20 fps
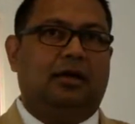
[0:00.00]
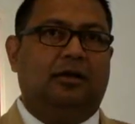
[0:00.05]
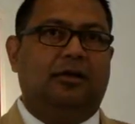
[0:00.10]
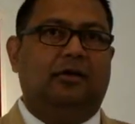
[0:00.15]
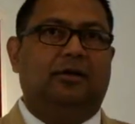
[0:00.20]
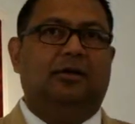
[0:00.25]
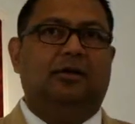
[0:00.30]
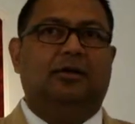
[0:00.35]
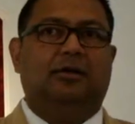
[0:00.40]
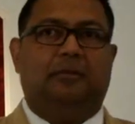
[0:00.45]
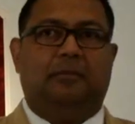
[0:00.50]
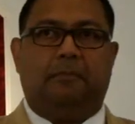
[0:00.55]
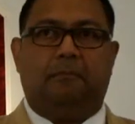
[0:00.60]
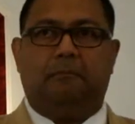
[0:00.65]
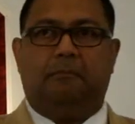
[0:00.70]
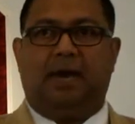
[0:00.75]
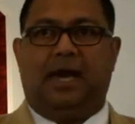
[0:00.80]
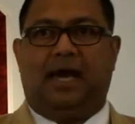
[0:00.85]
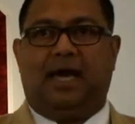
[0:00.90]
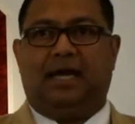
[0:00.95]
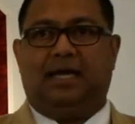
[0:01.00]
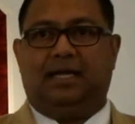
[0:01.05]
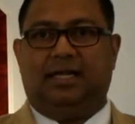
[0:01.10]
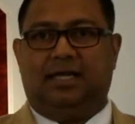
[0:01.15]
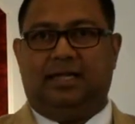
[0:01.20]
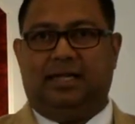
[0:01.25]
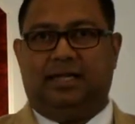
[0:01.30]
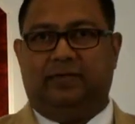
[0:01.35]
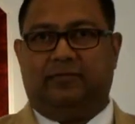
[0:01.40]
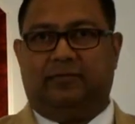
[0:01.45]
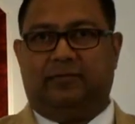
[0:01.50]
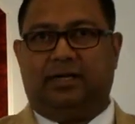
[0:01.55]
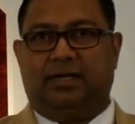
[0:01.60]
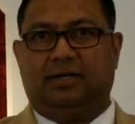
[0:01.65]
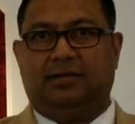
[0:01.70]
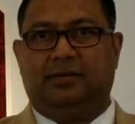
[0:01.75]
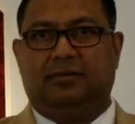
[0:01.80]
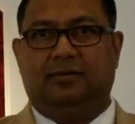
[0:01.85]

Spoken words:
good, bad, indifferent.